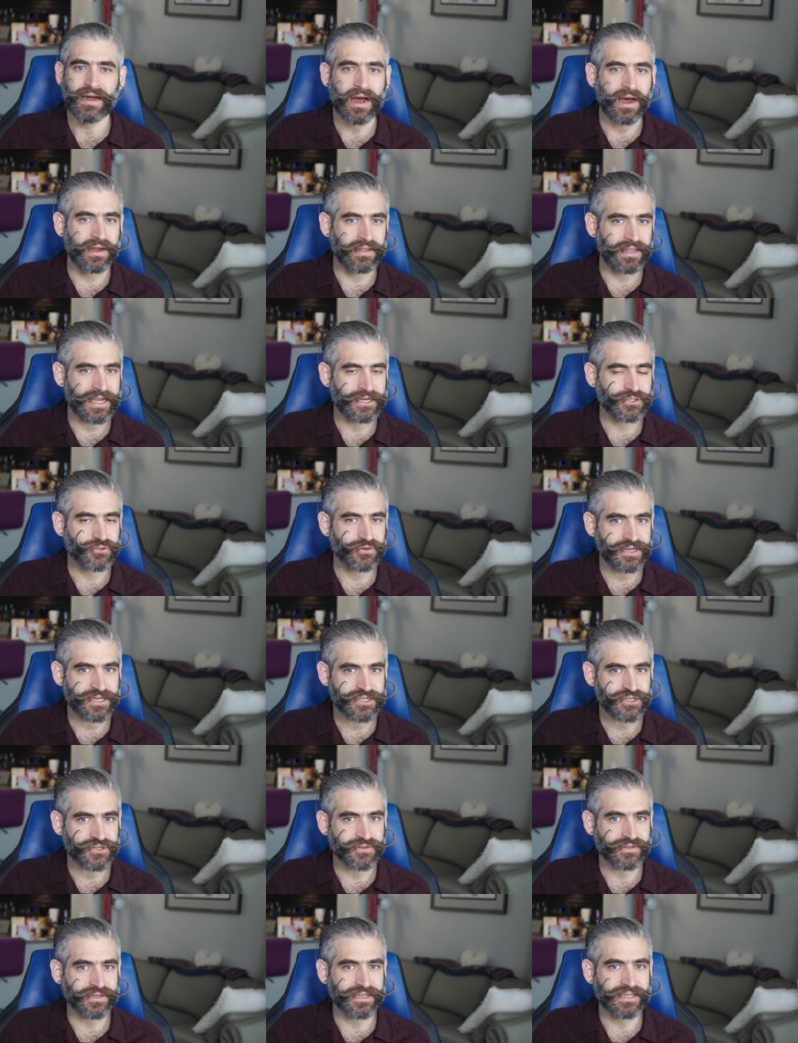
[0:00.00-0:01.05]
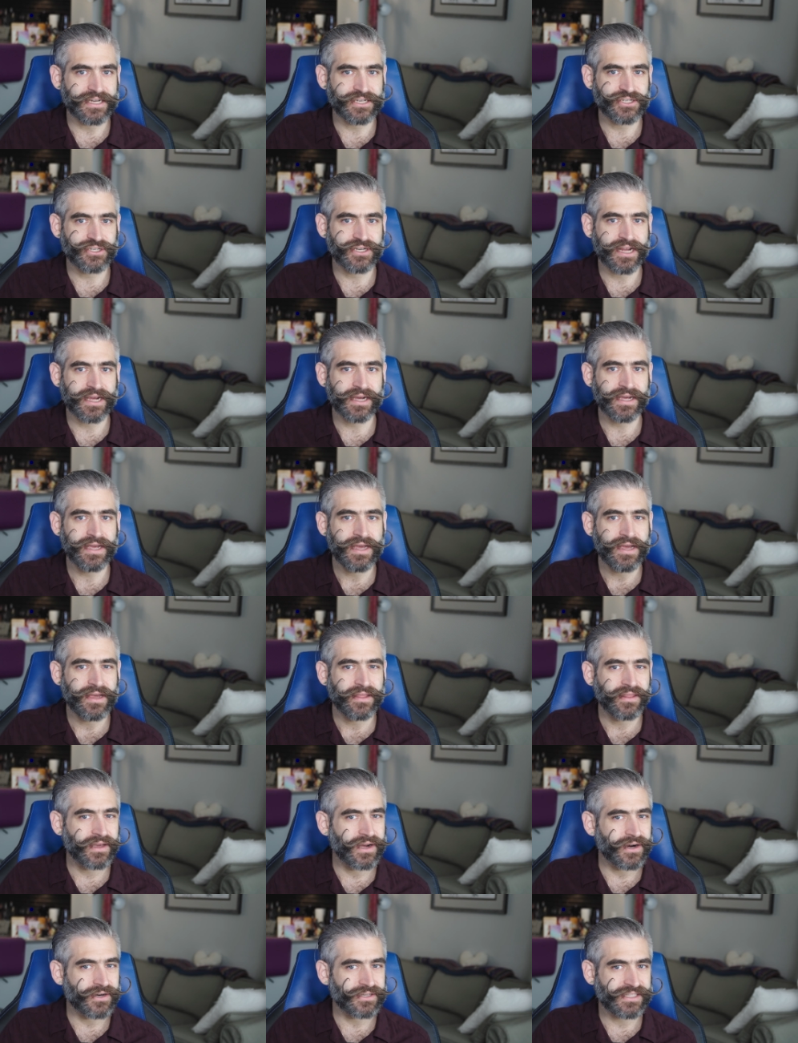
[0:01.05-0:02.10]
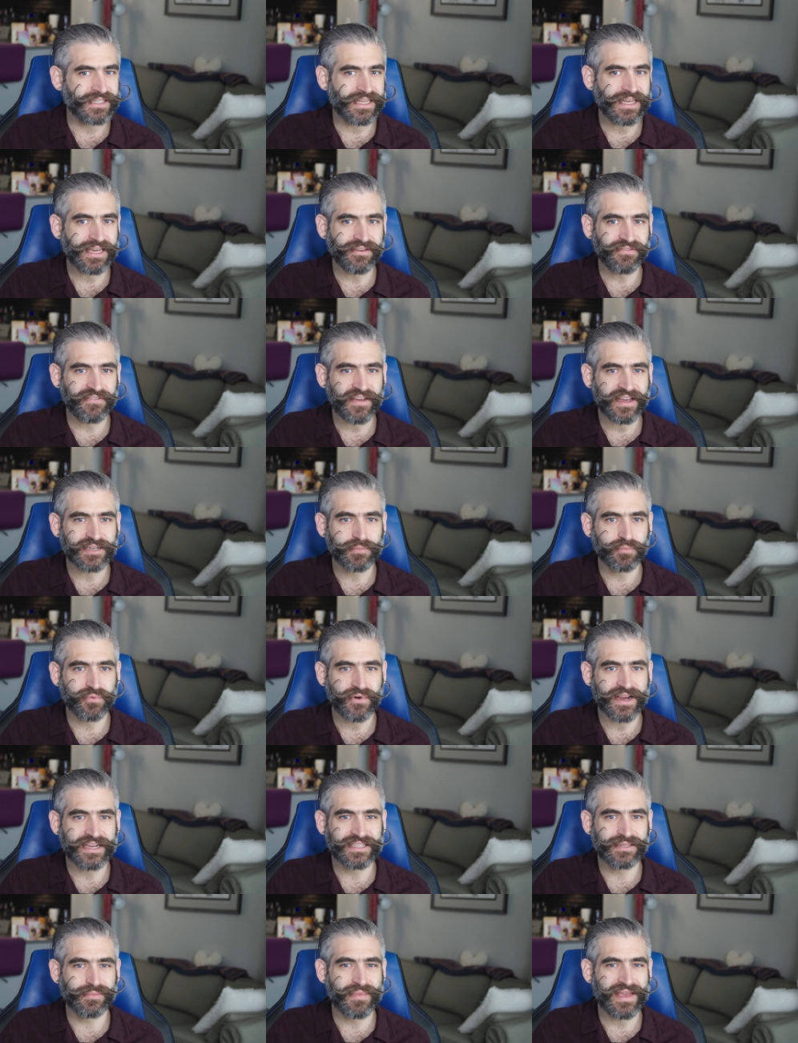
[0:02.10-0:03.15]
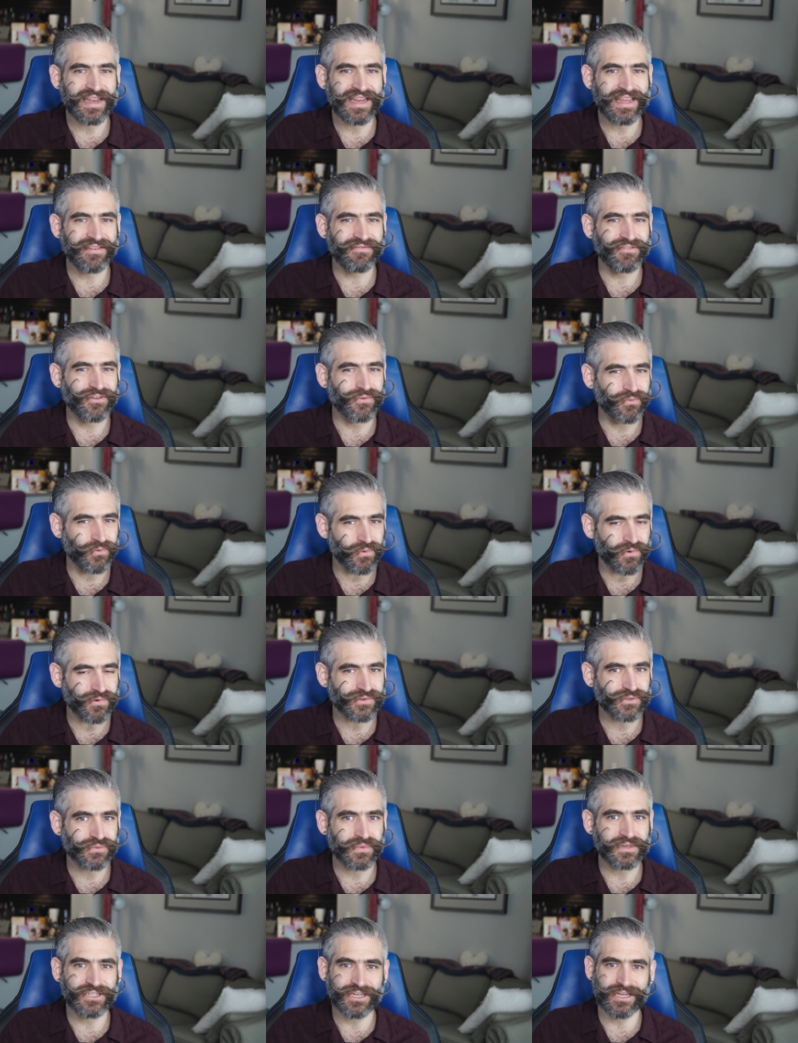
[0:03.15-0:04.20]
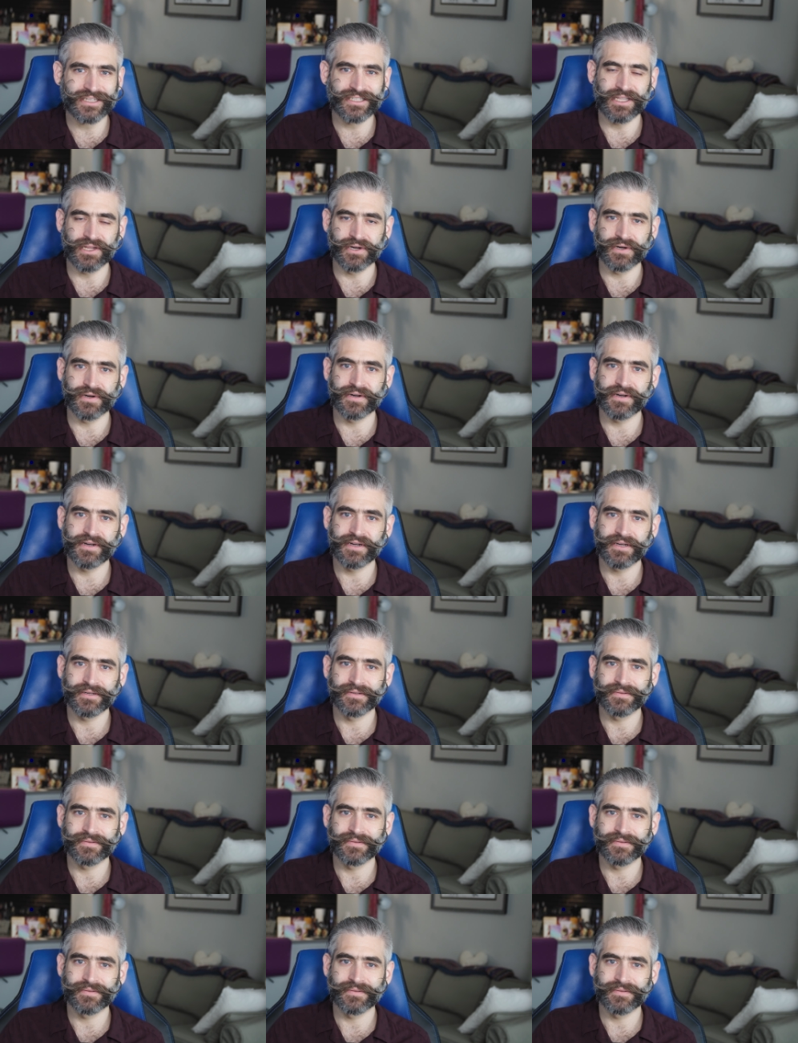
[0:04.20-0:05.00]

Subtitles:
Unlike traditional conditioning, the Garcia effect breaks many of the rules we just learned.